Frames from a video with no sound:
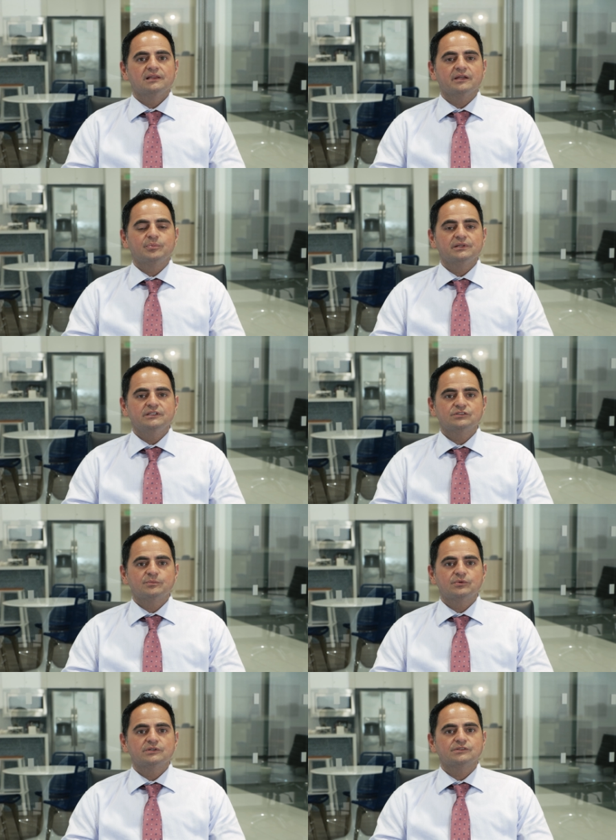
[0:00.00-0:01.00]
like police
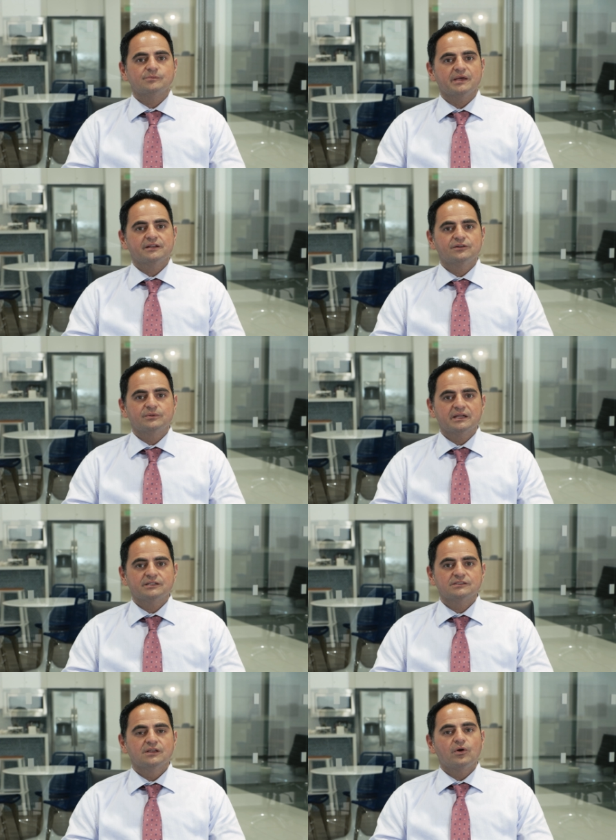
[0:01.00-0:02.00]
reports or medical
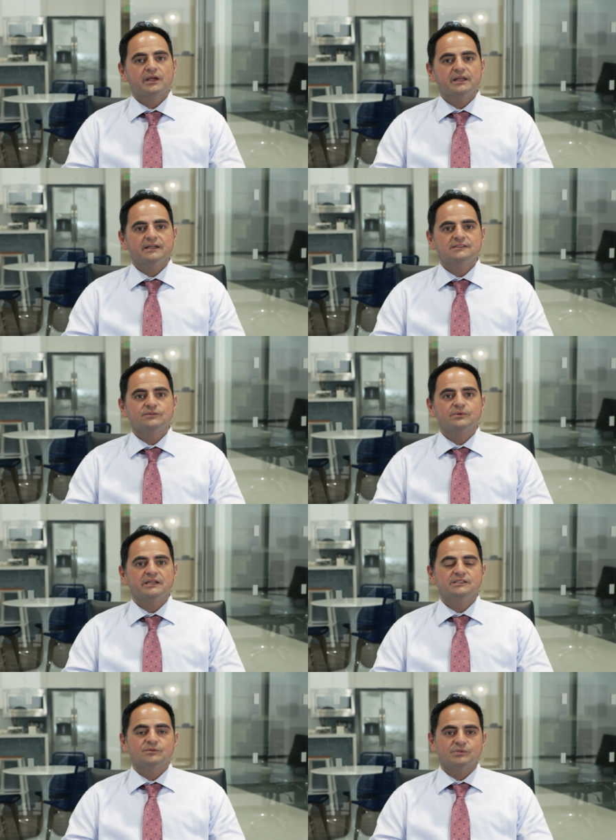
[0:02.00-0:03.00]
records organized and
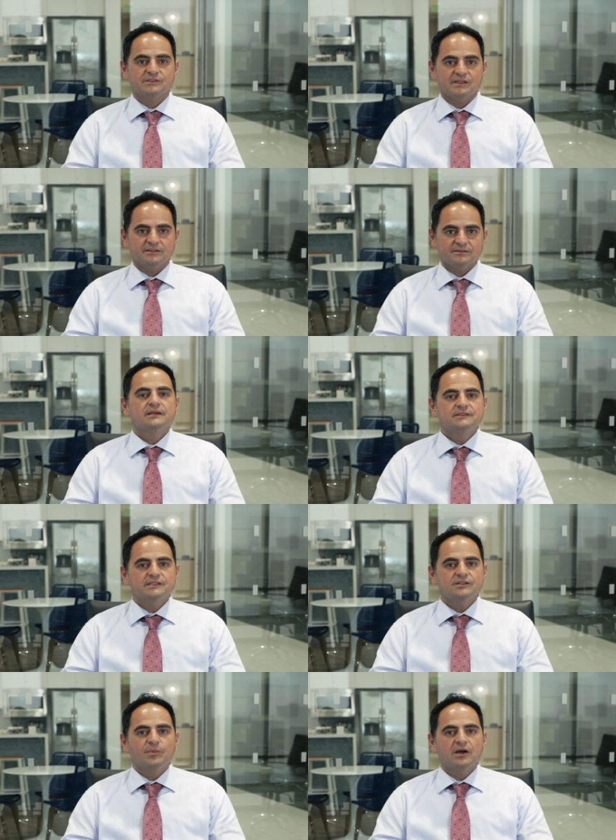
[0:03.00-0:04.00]
ready to present.
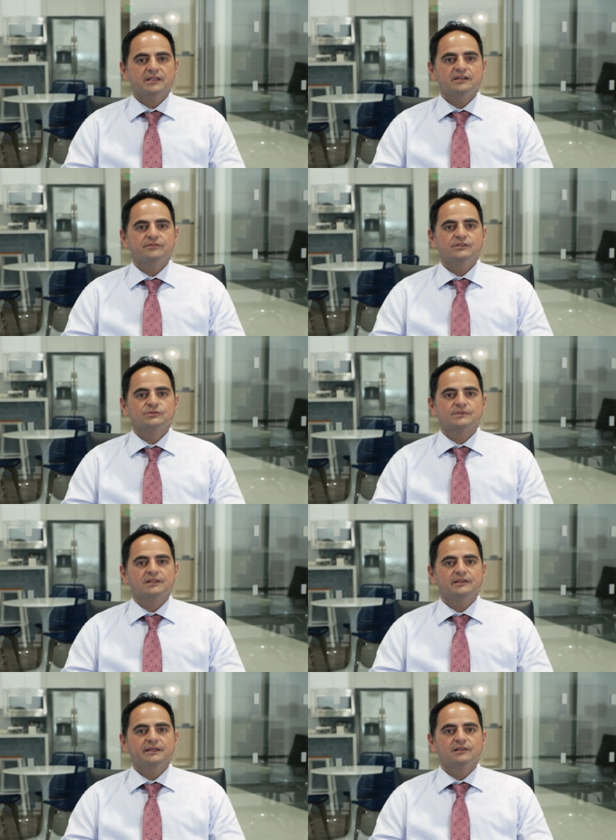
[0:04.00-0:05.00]
Consider mock interviews with a
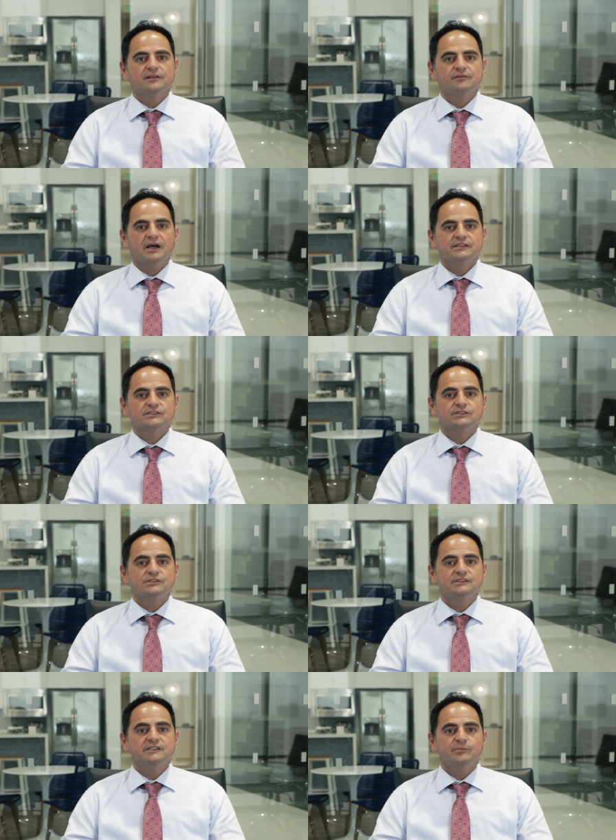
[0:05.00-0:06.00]
legal advisor to
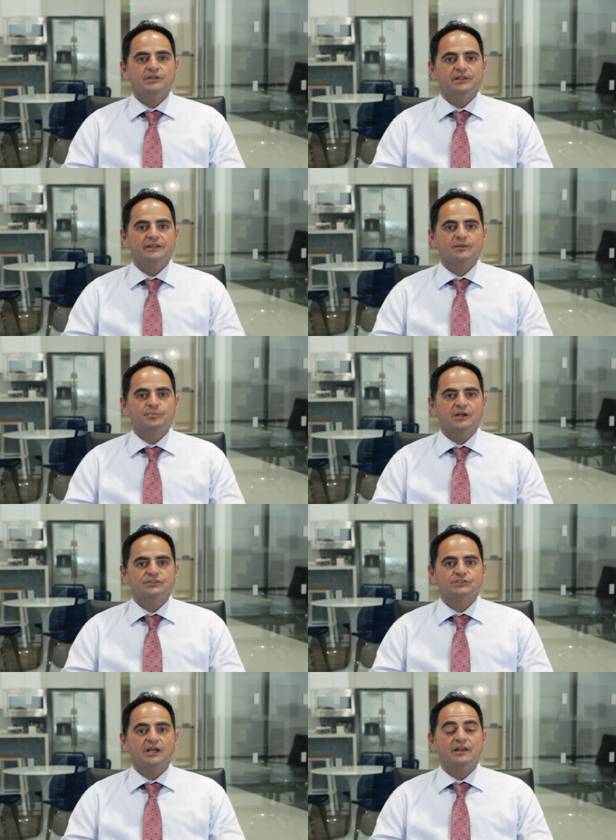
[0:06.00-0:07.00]
stimulate the
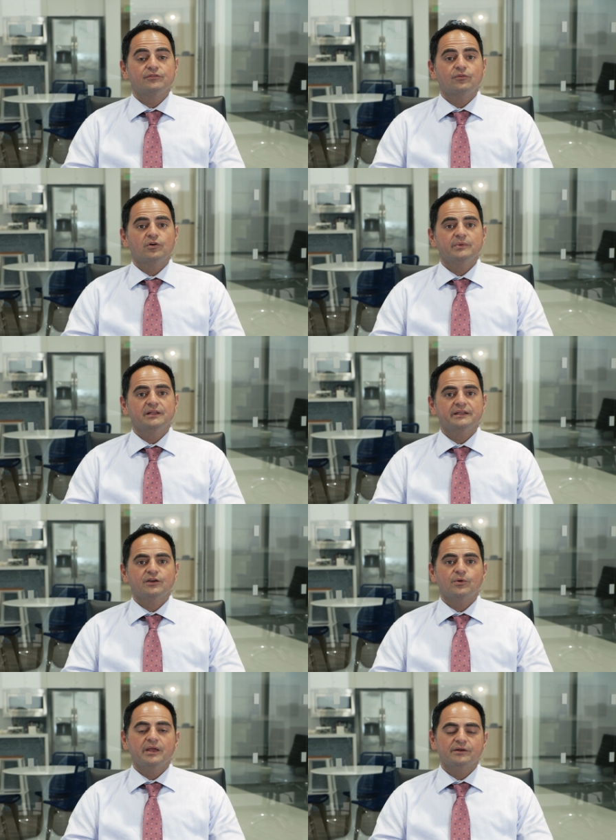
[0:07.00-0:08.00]
pressure and formulate
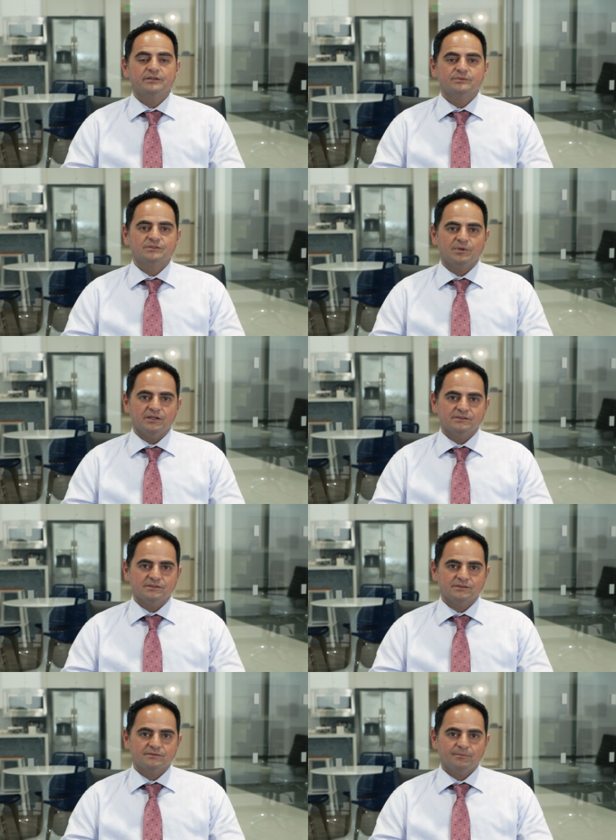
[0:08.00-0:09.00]
coherent
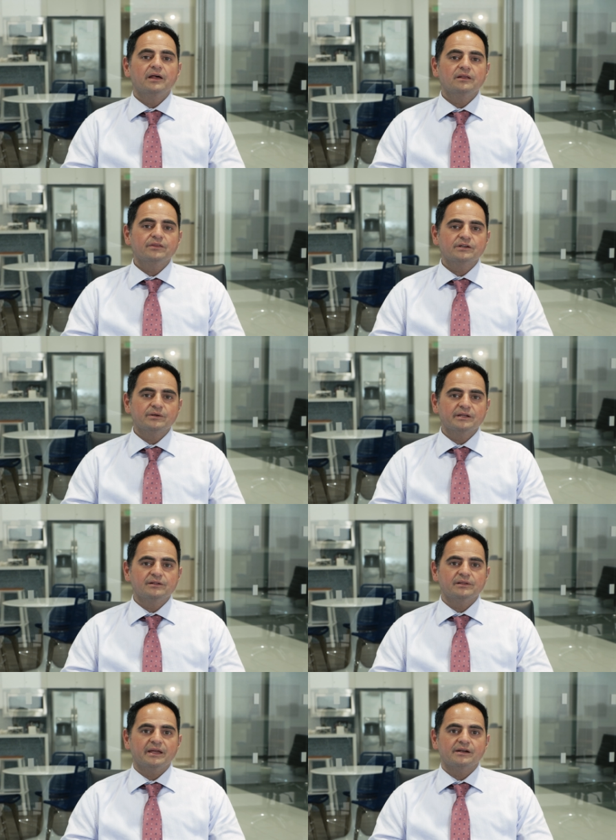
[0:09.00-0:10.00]
responses. Another
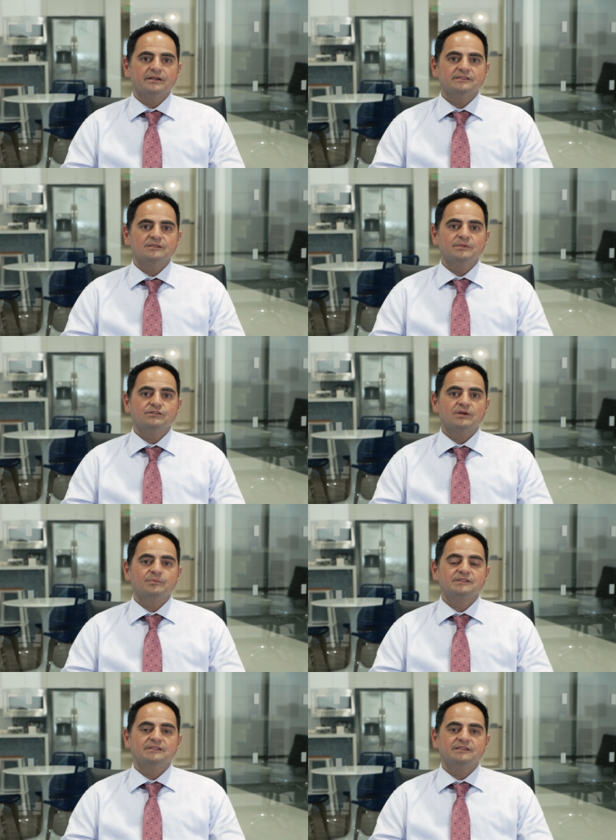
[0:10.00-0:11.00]
critical error is a
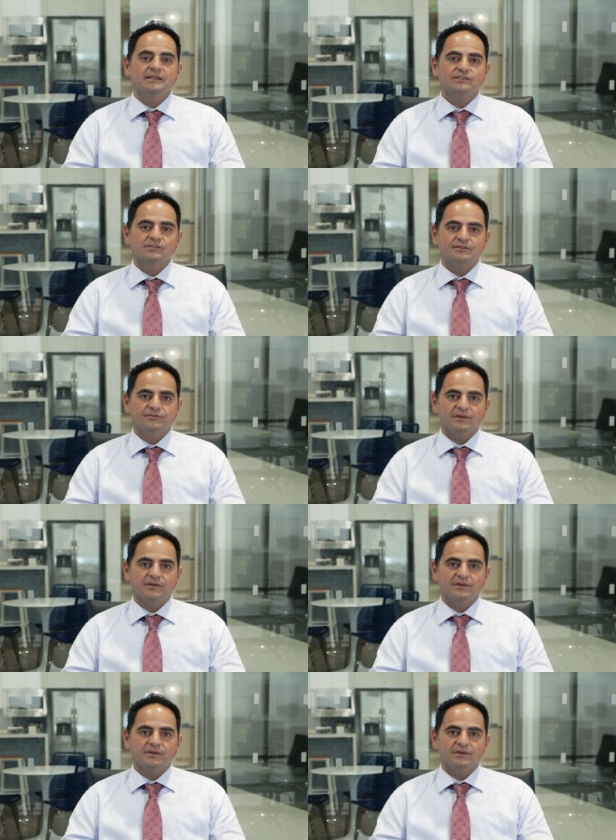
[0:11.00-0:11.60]
misrepresentation of